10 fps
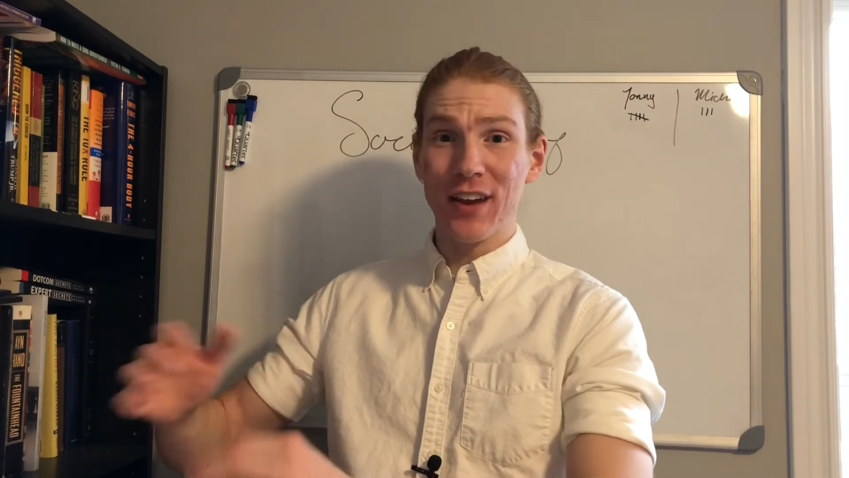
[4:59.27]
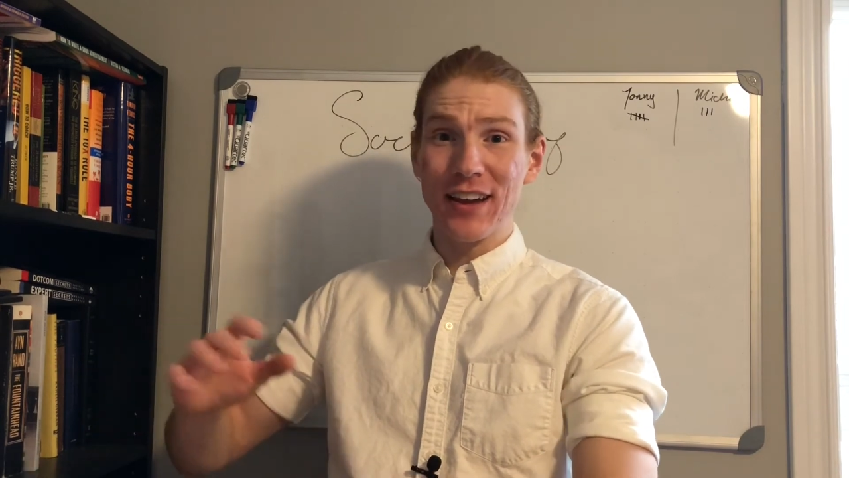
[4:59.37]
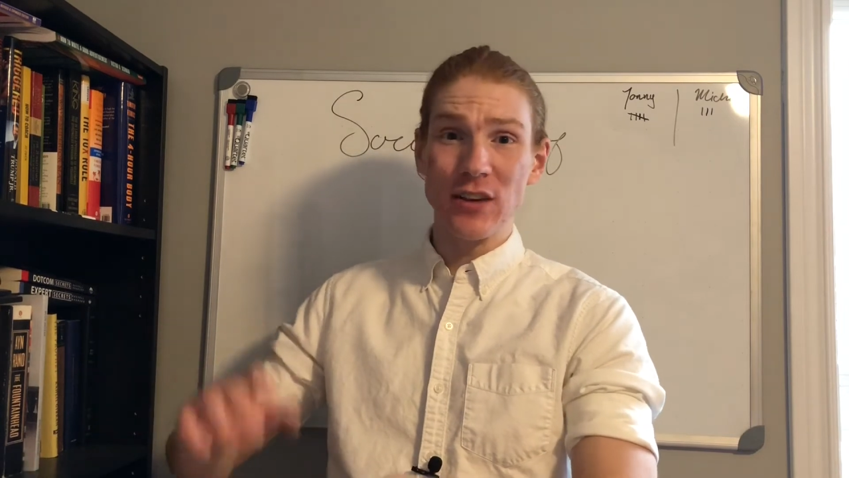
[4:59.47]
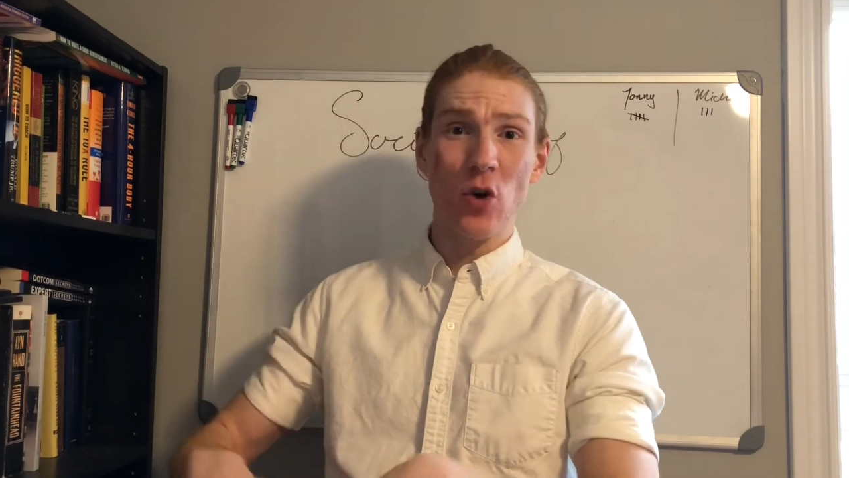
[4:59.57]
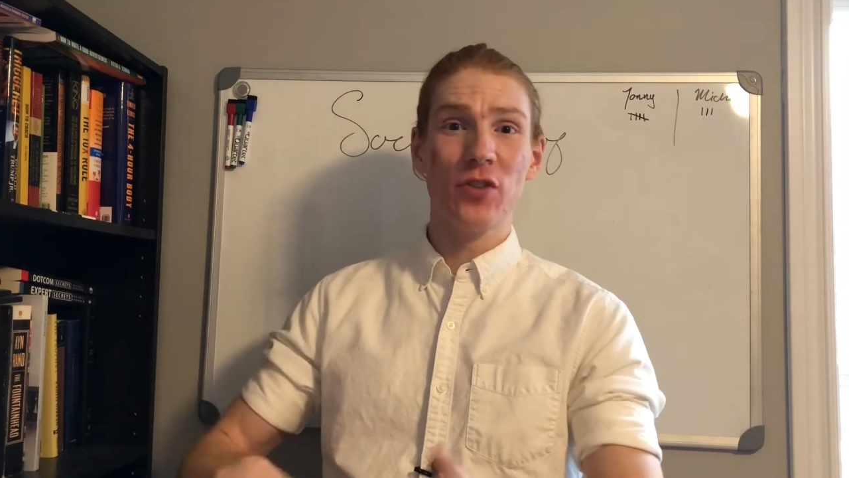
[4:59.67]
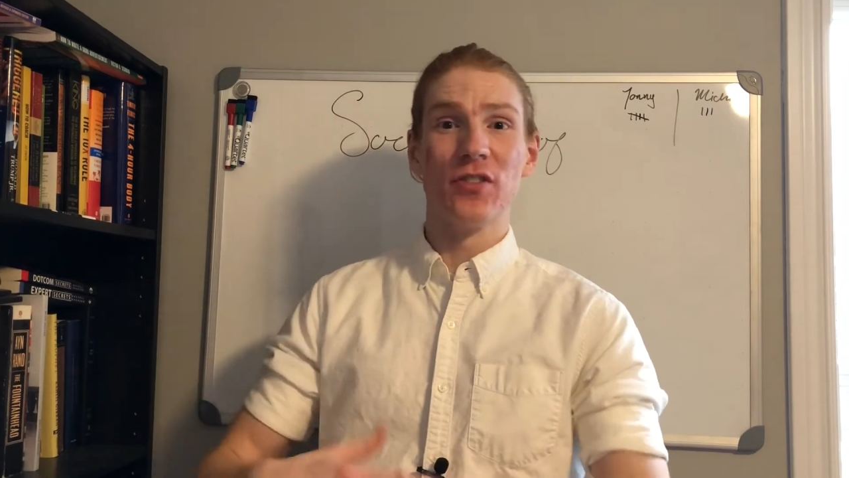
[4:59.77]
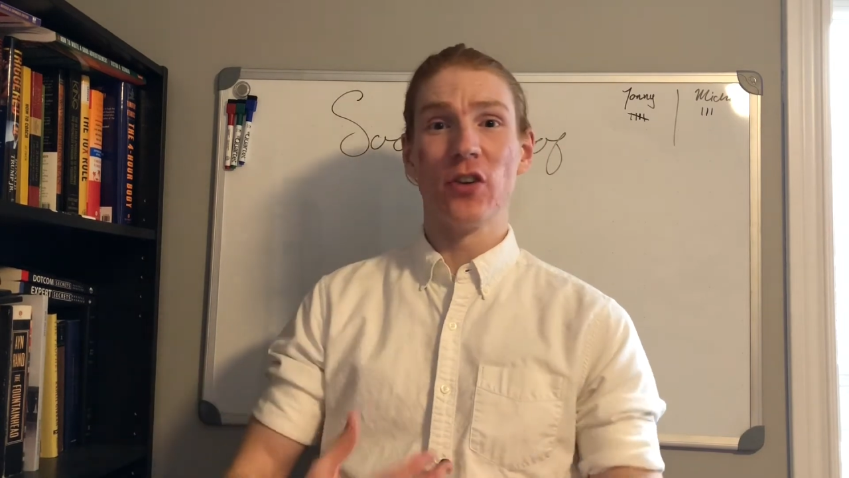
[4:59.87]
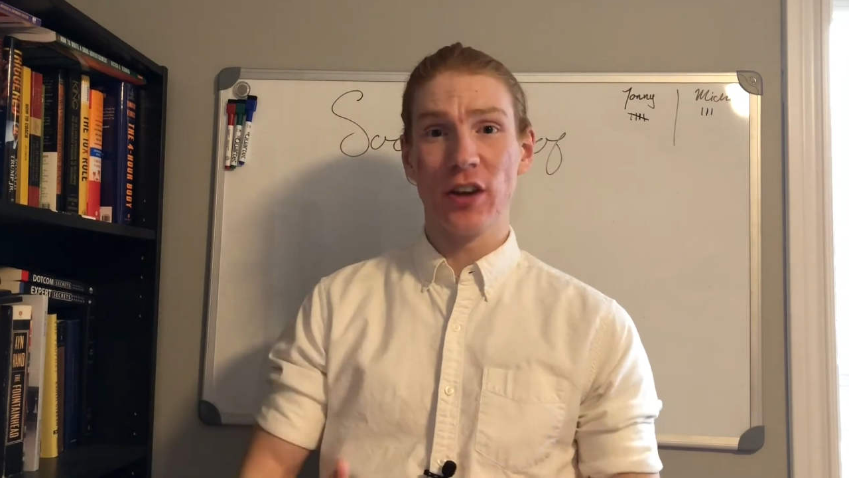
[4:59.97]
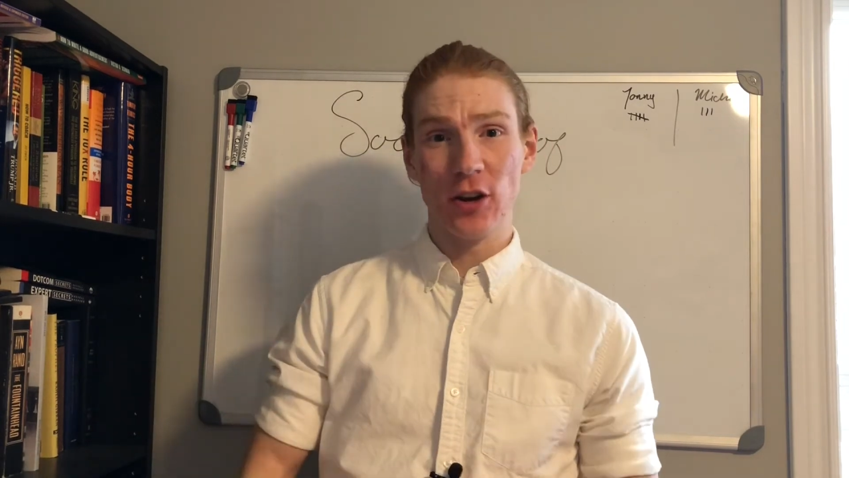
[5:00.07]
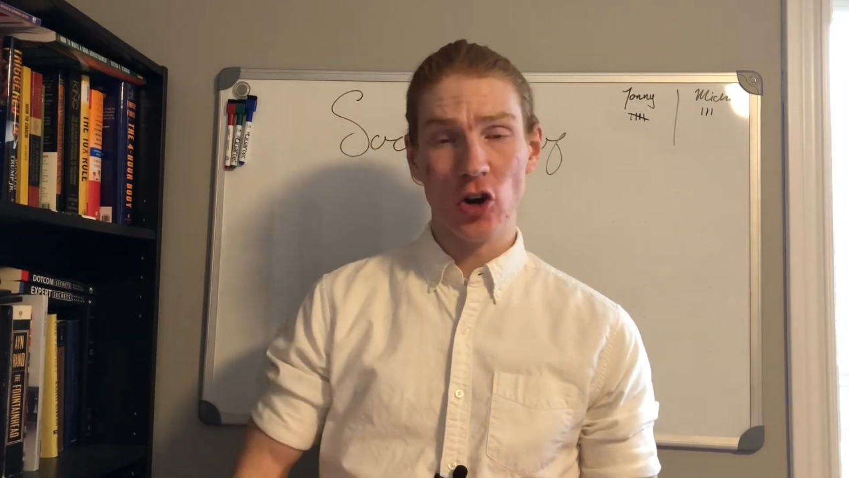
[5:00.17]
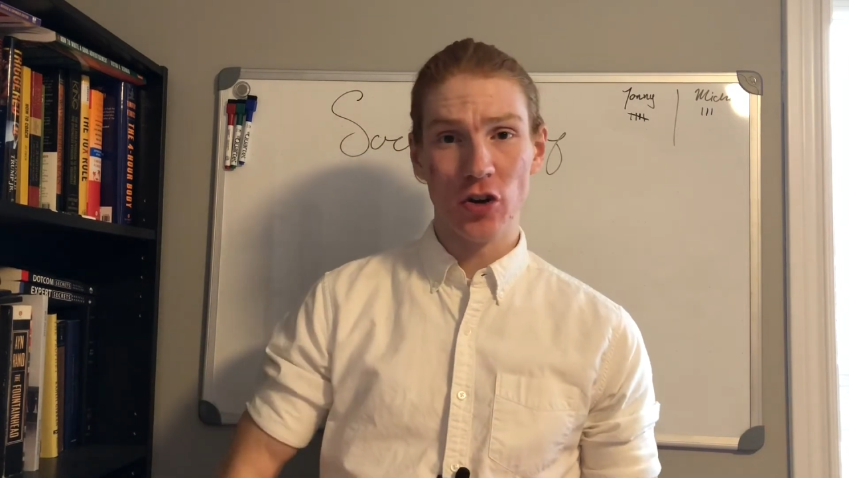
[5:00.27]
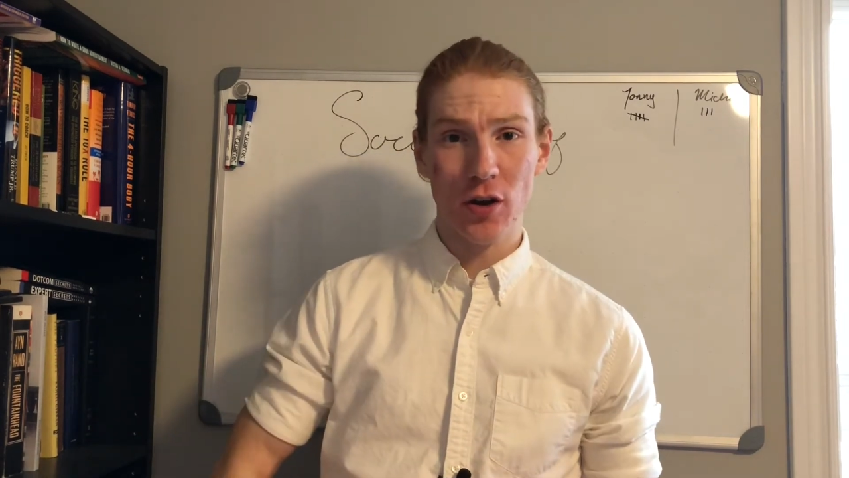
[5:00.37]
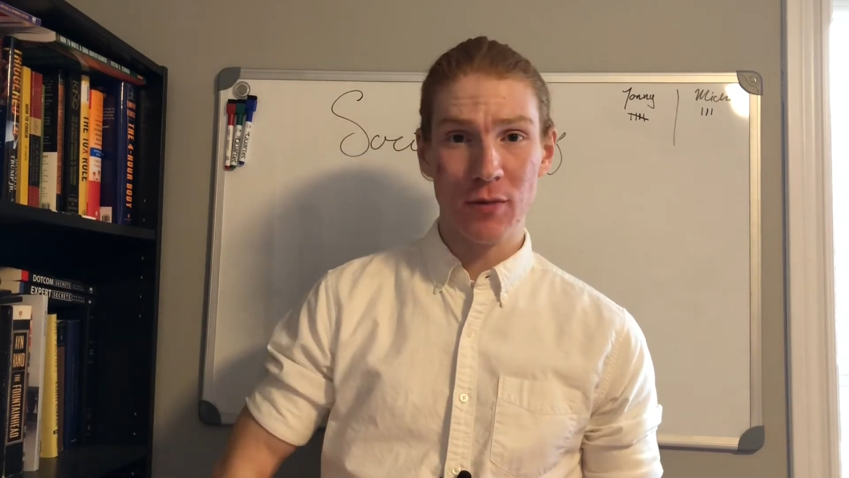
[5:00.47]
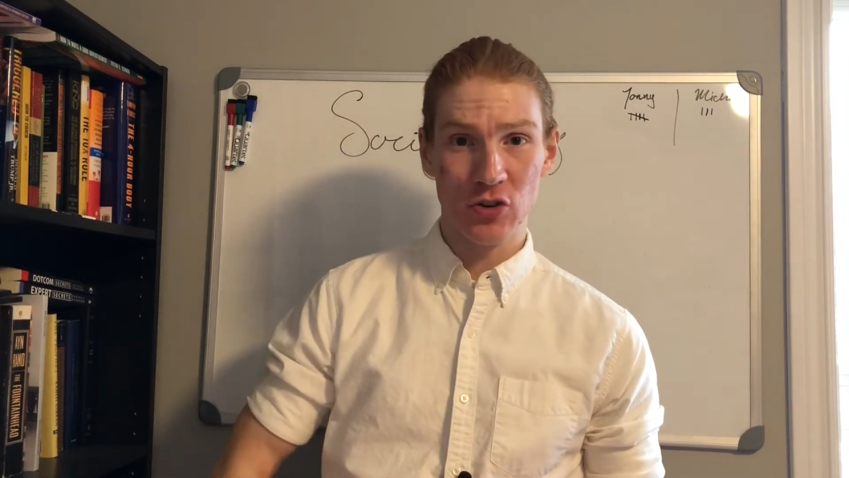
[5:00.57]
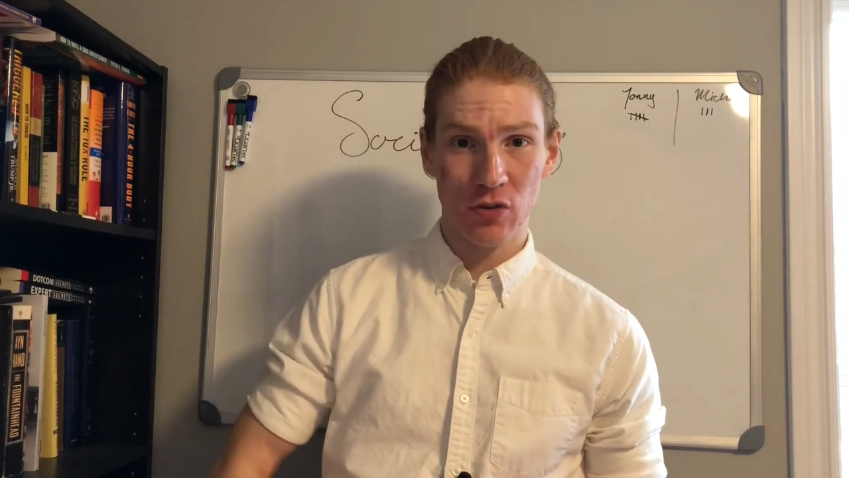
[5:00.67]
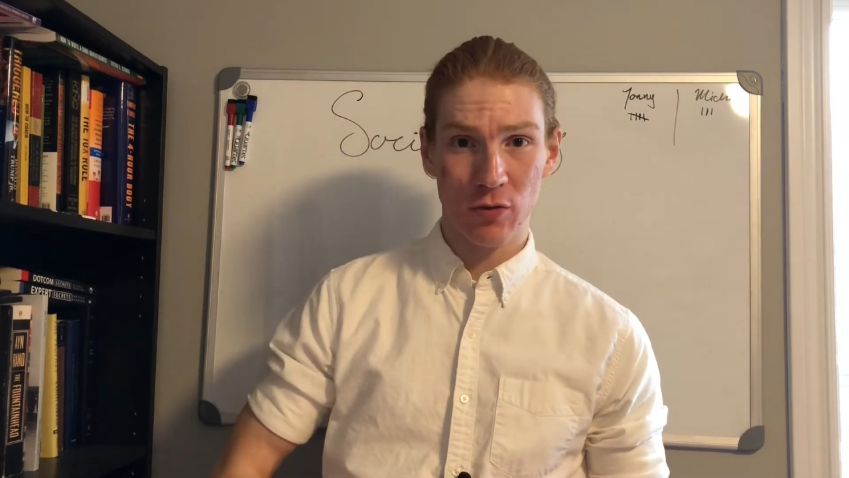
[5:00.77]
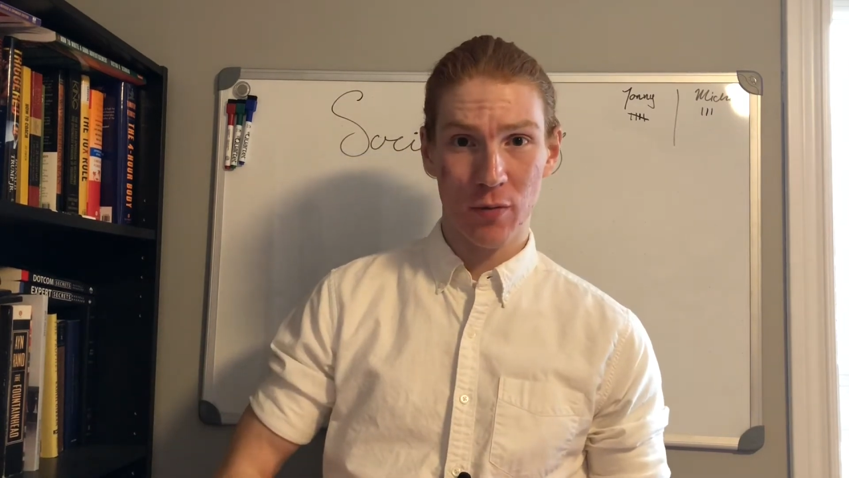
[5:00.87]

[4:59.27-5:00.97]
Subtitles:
I can go to still get a good commission for